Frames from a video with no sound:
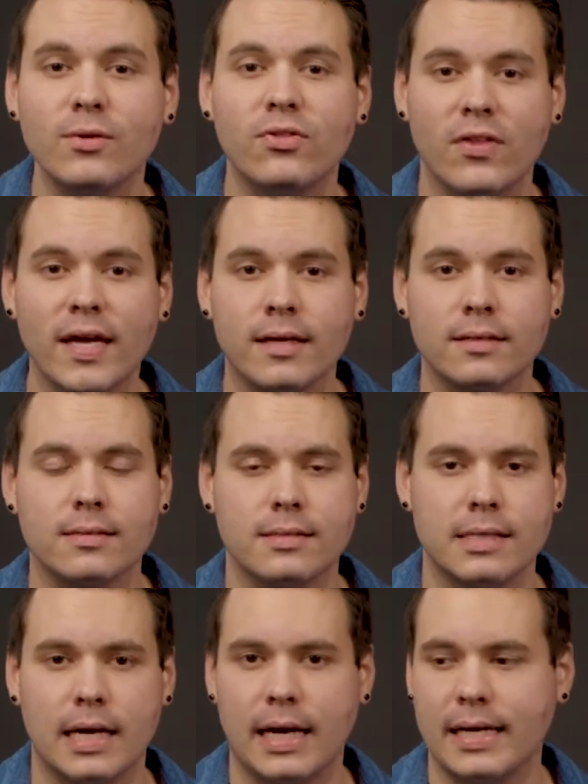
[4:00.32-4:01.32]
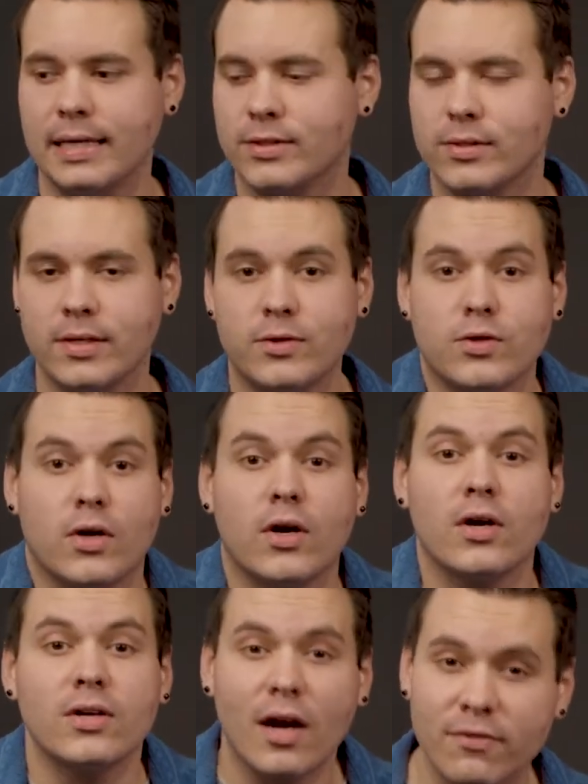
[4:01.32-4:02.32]
things. It's
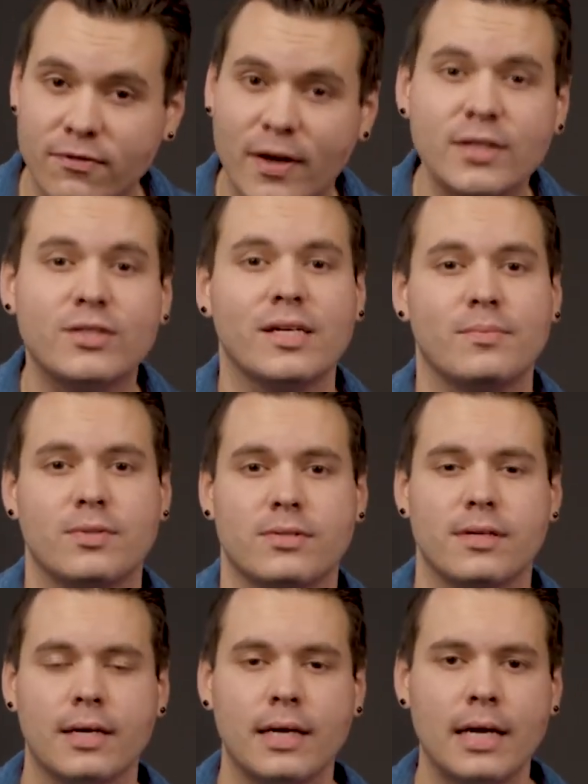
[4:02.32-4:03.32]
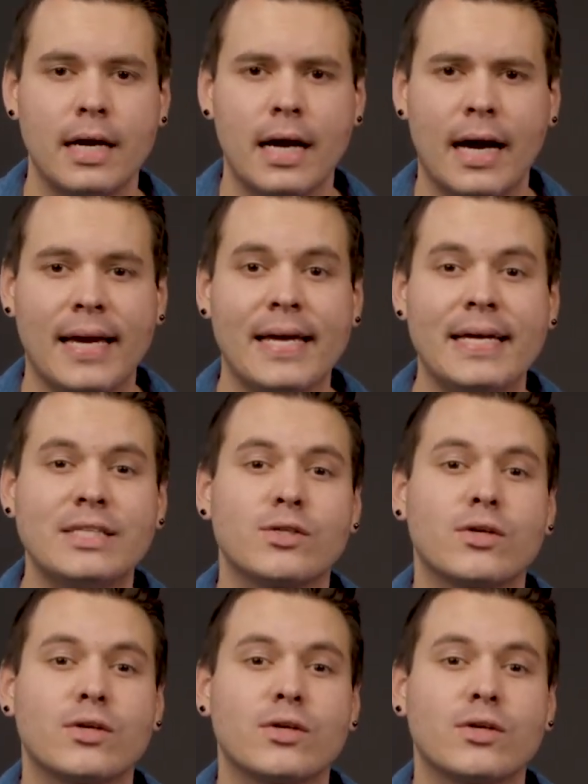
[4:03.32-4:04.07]
hurt our friendships. It's